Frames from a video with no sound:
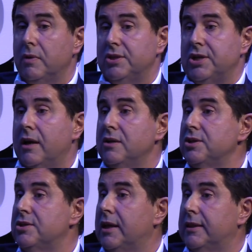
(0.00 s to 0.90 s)
The challenge
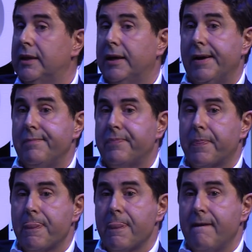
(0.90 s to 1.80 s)
is that,
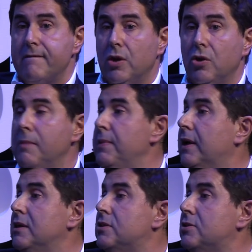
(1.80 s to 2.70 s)
the
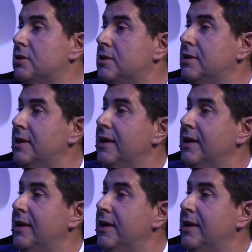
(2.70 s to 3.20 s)
big is